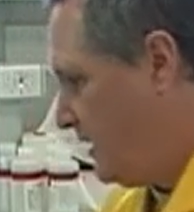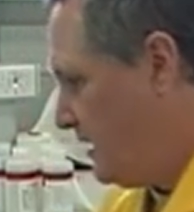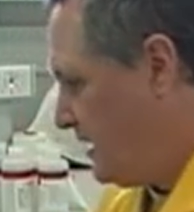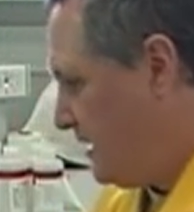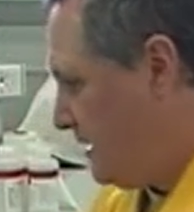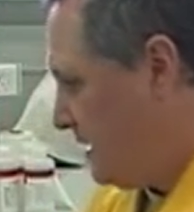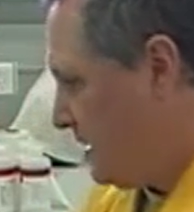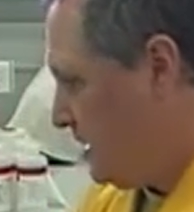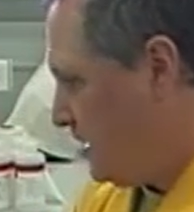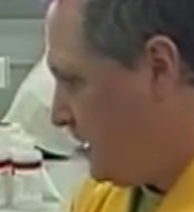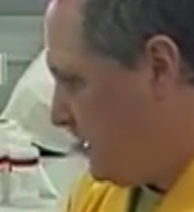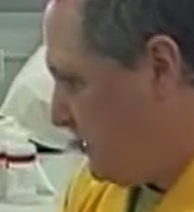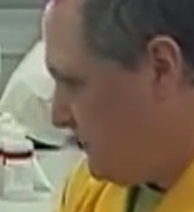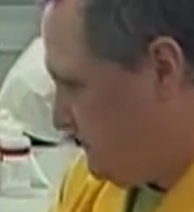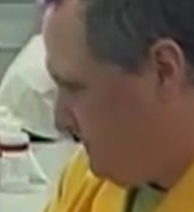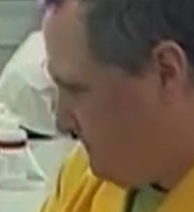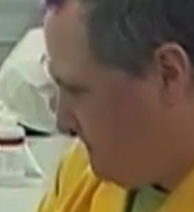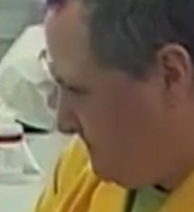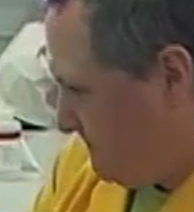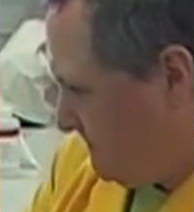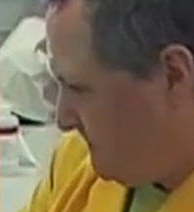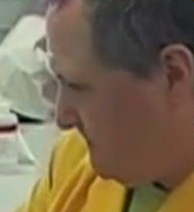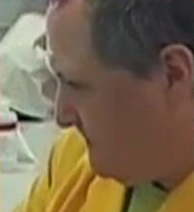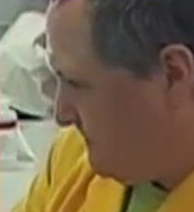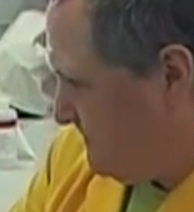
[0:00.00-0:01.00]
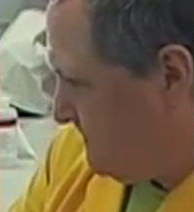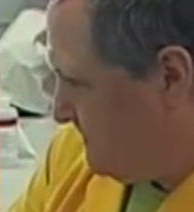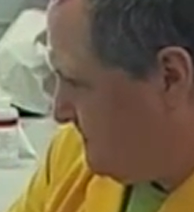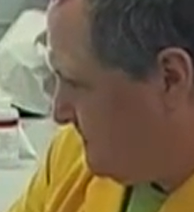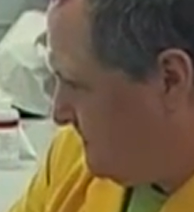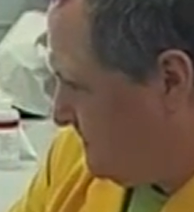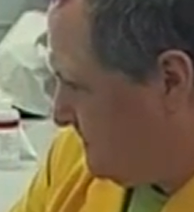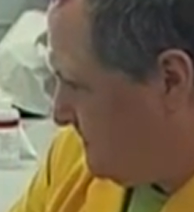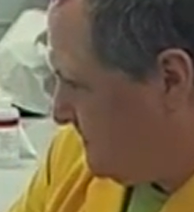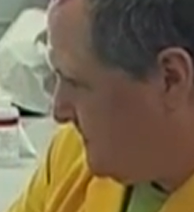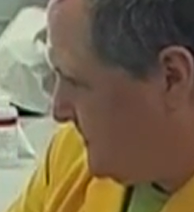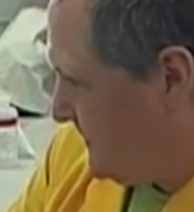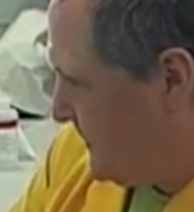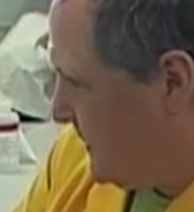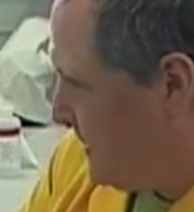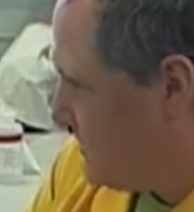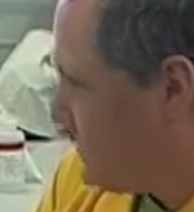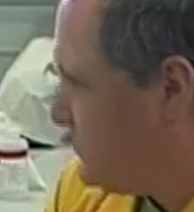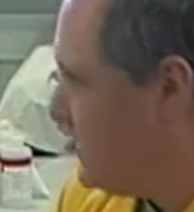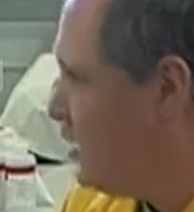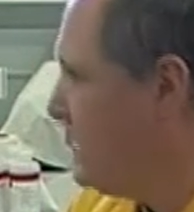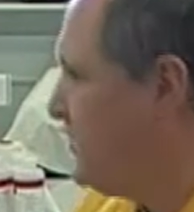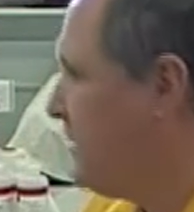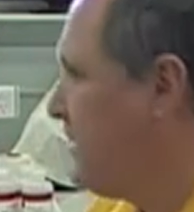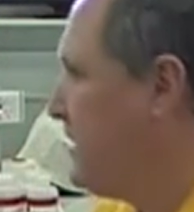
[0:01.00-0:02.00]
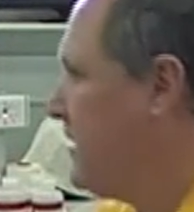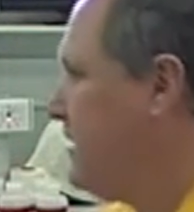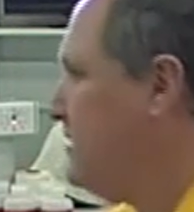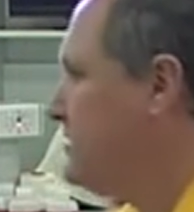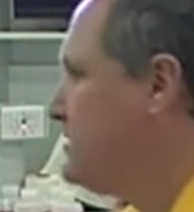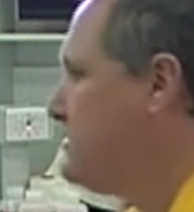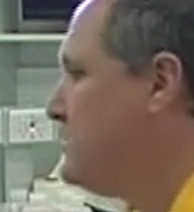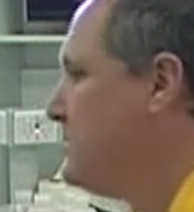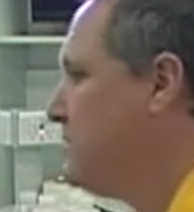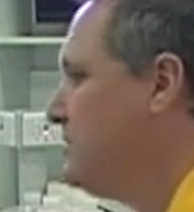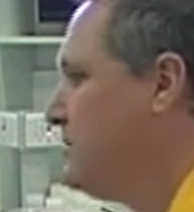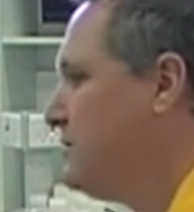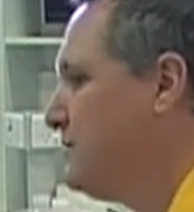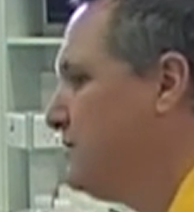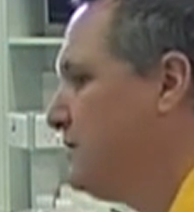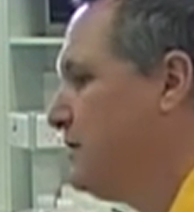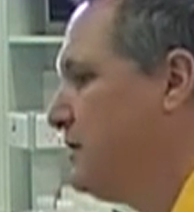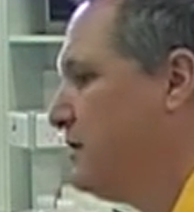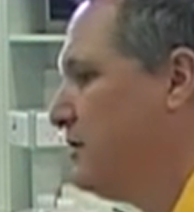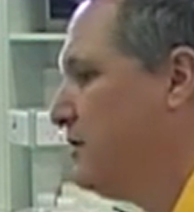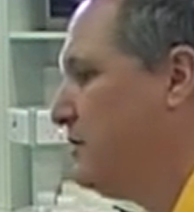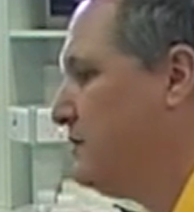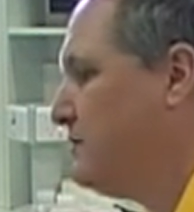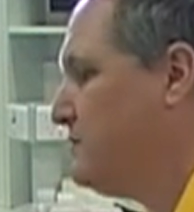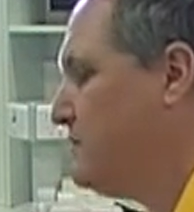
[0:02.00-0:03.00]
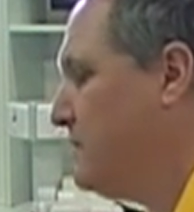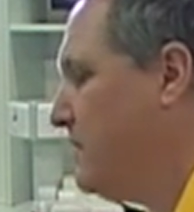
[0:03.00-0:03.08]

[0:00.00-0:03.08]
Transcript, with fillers: Uh, is there anything else that you can think of,